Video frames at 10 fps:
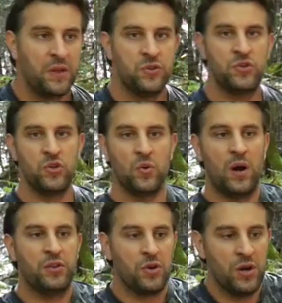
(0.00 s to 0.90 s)
two
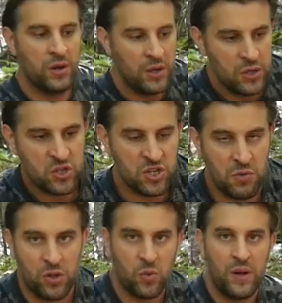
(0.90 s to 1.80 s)
other
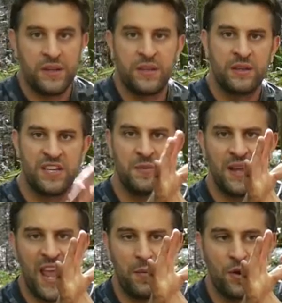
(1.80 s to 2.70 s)
smaller ones, same
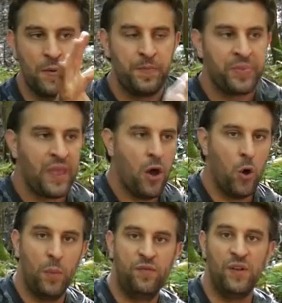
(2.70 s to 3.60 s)
diameter,
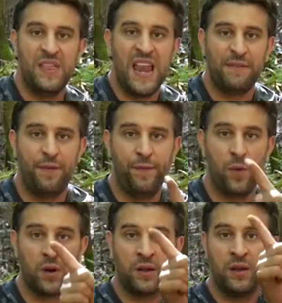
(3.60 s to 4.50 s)
hopefully that have a
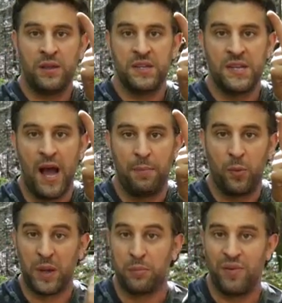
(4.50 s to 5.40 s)
fork in the top, or
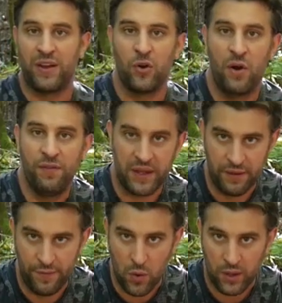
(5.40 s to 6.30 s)
we can break it off like a
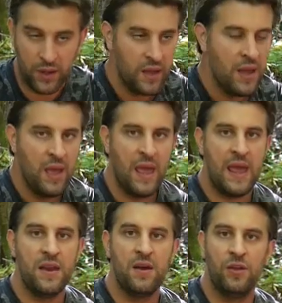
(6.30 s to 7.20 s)
fork.
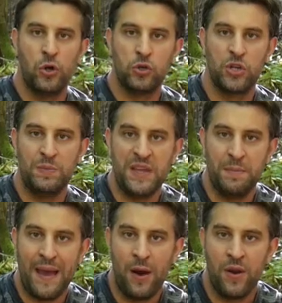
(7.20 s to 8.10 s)
And uh, those should be
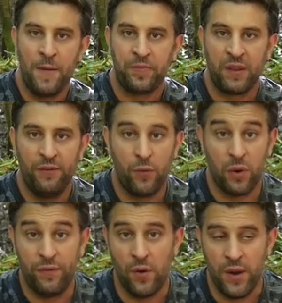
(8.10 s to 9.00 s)
about four
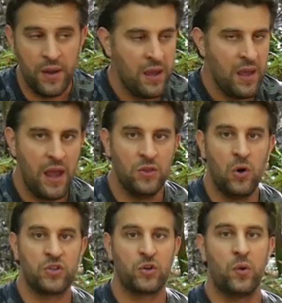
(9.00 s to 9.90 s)
foot. And
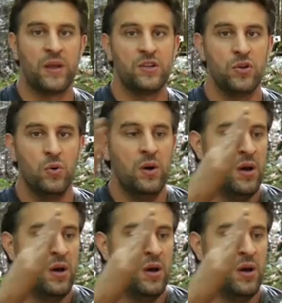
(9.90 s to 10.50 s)
those are going to